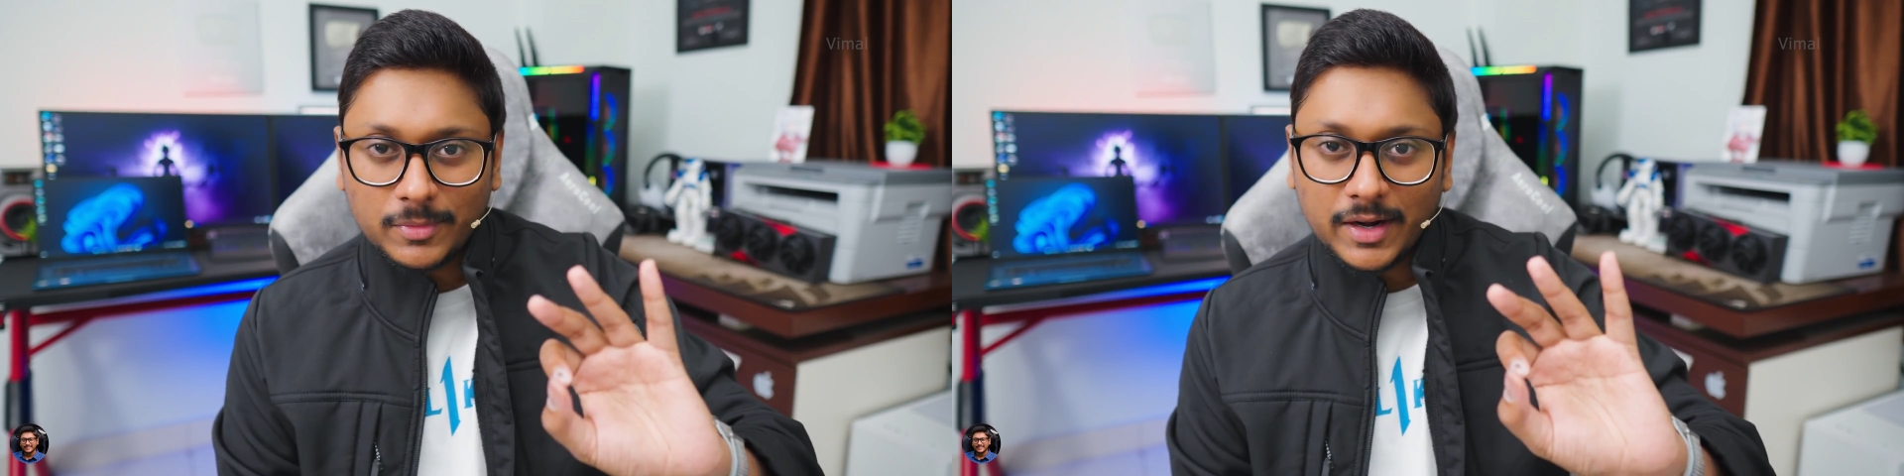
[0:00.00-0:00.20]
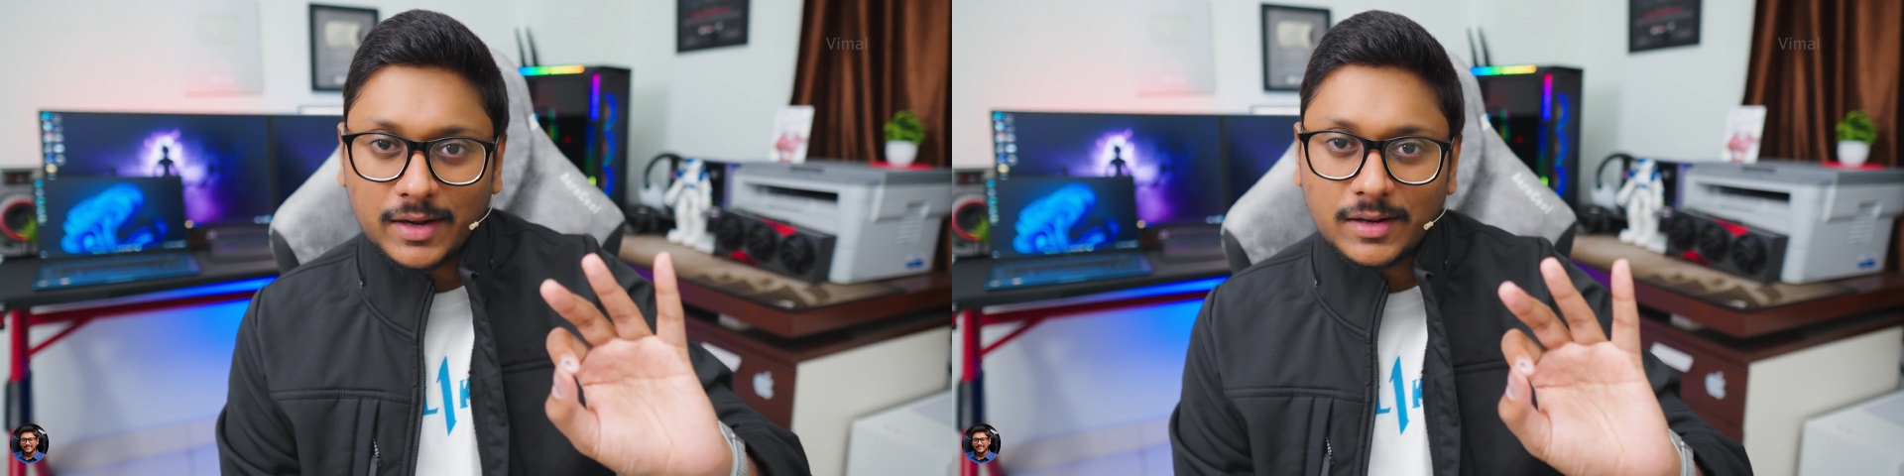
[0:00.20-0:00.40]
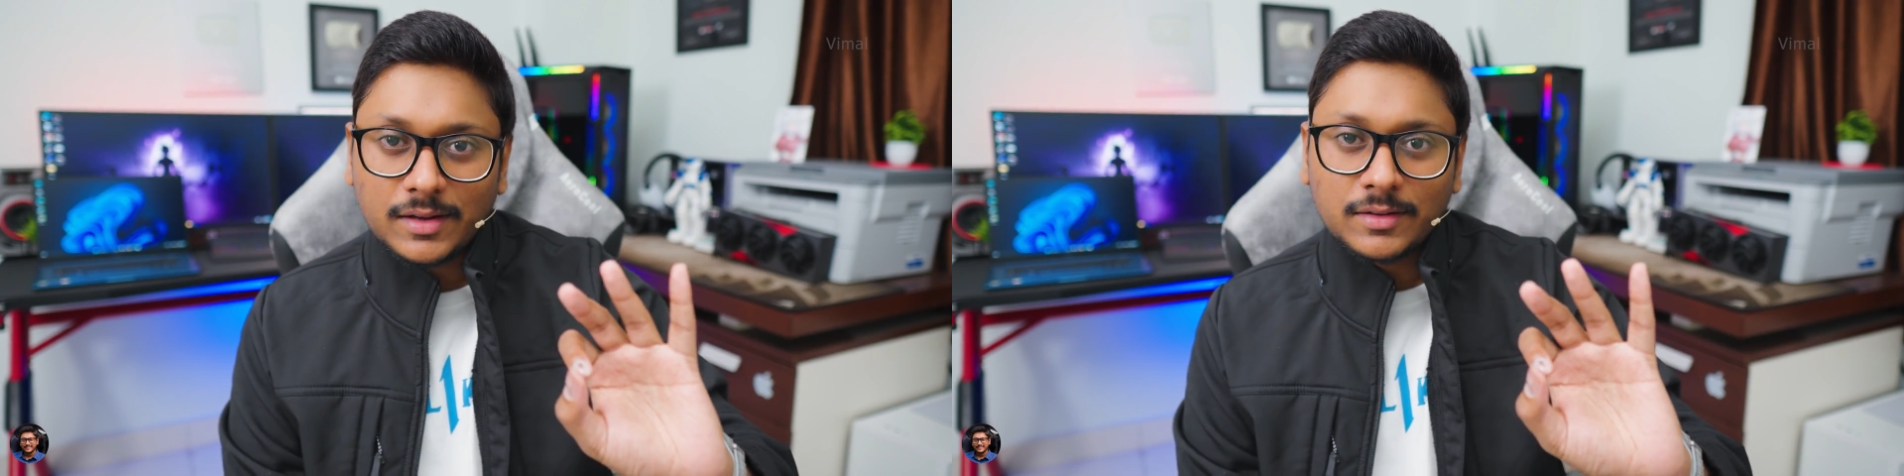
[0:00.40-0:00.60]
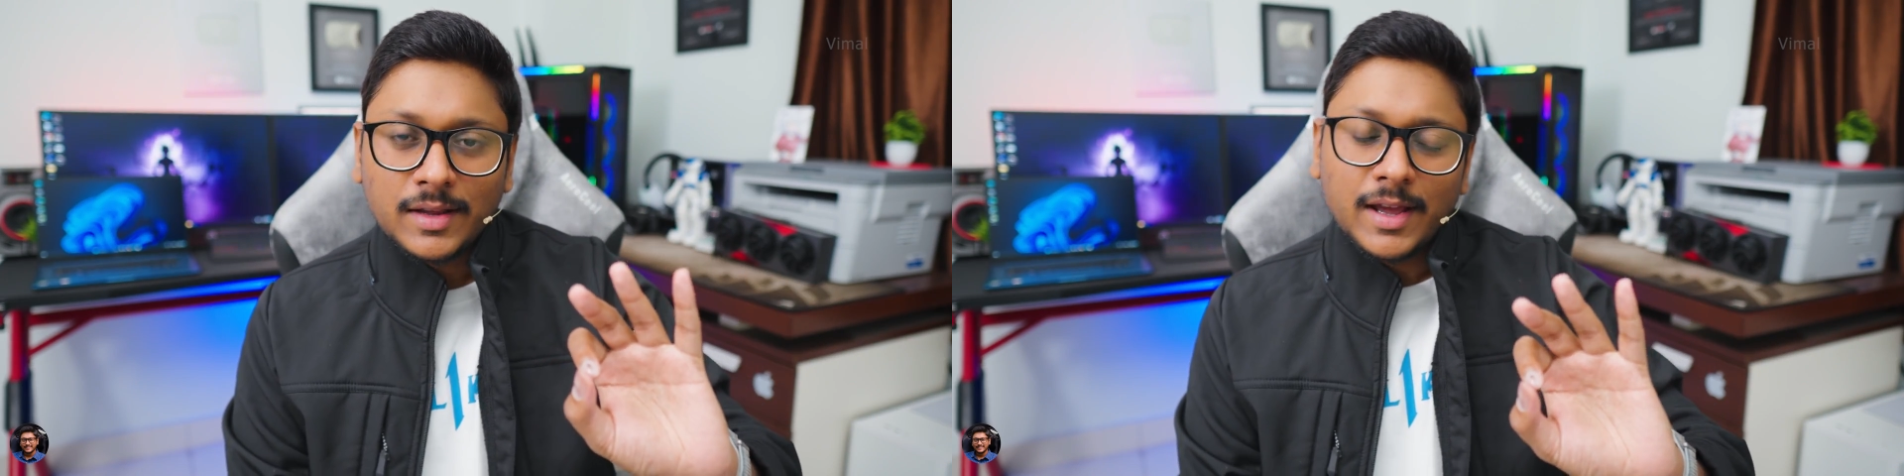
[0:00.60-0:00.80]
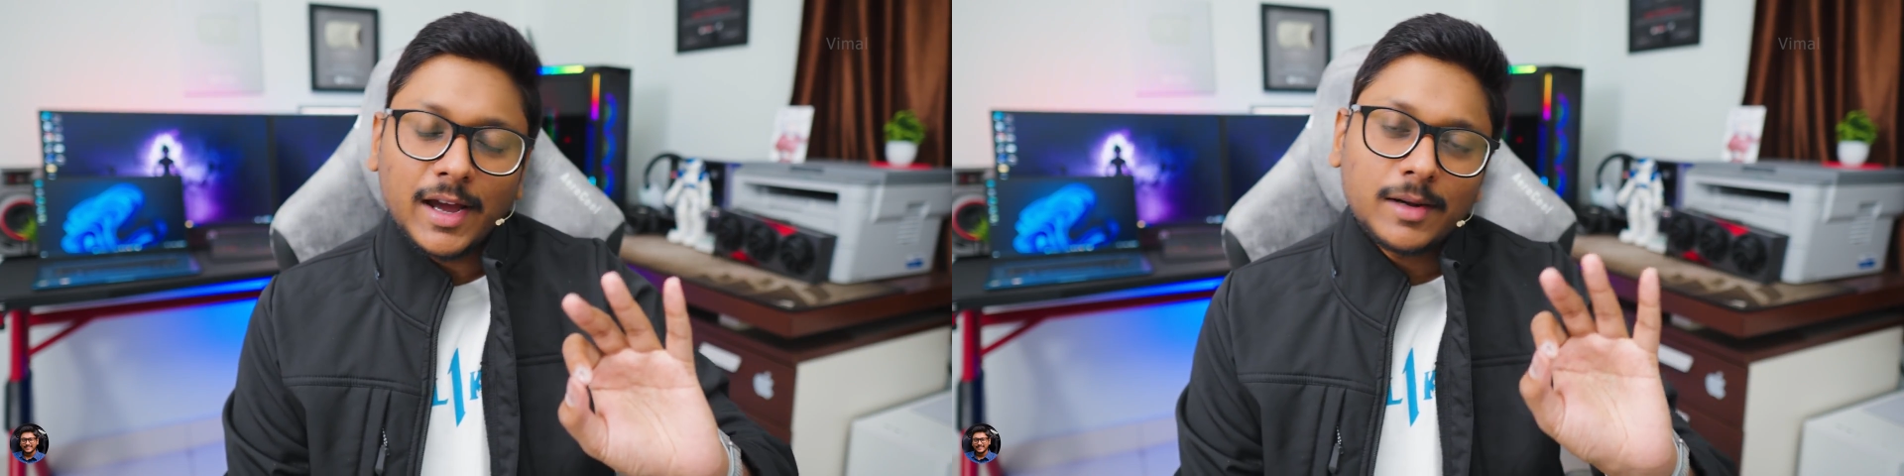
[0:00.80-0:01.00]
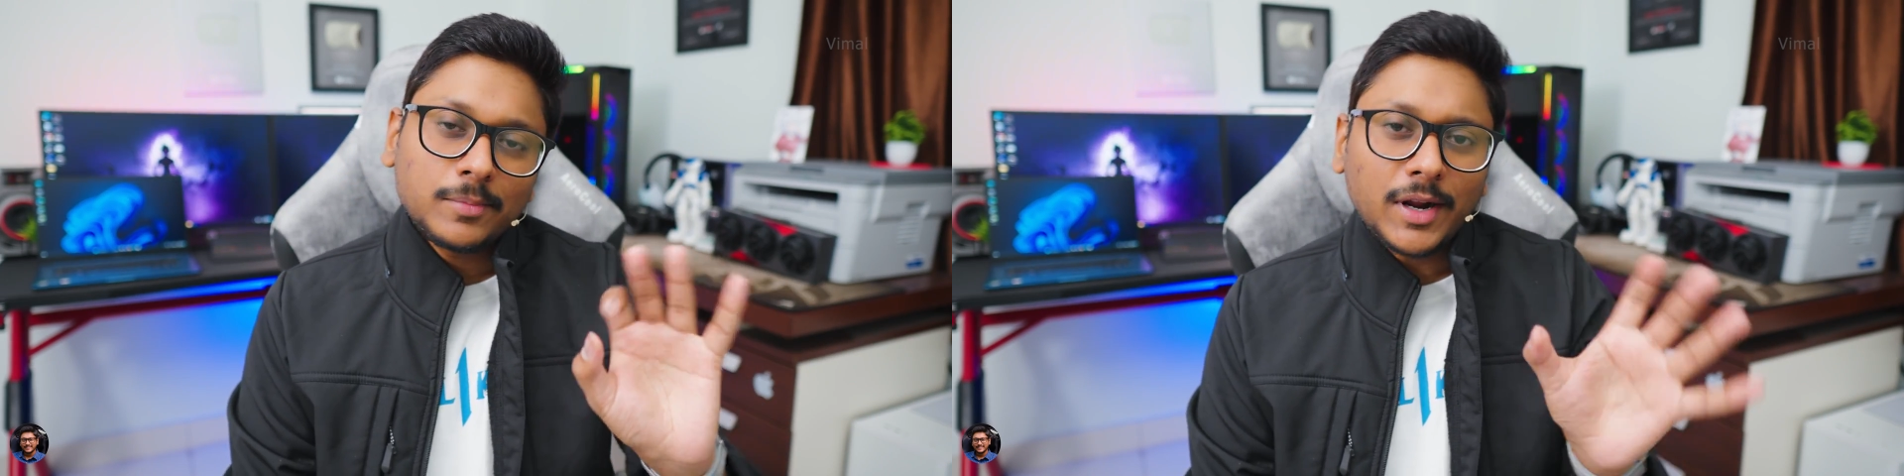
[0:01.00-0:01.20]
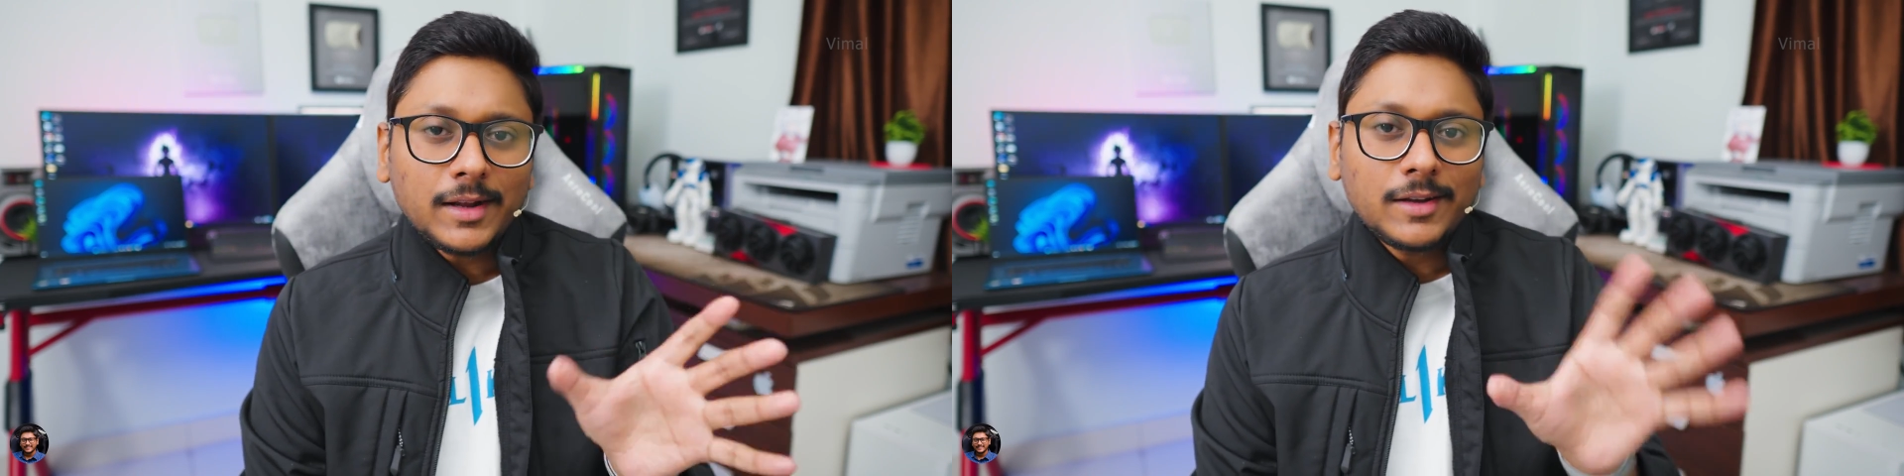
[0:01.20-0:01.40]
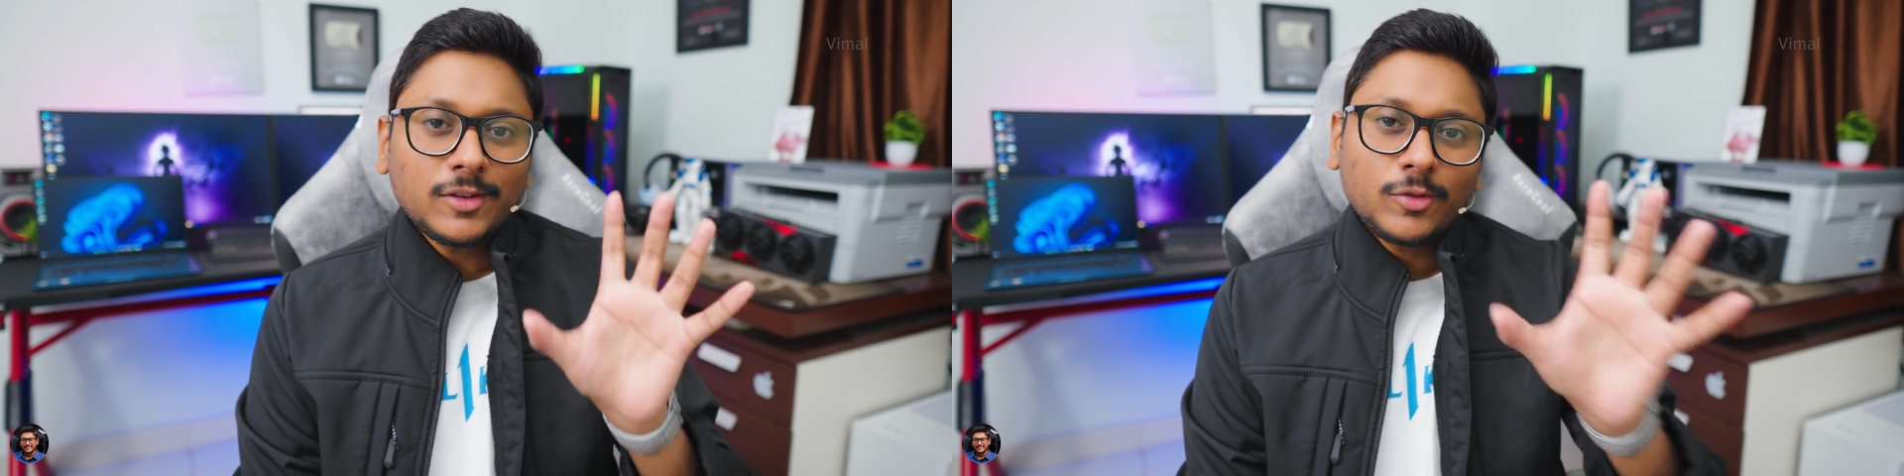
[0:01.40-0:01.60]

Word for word: brightness and brightness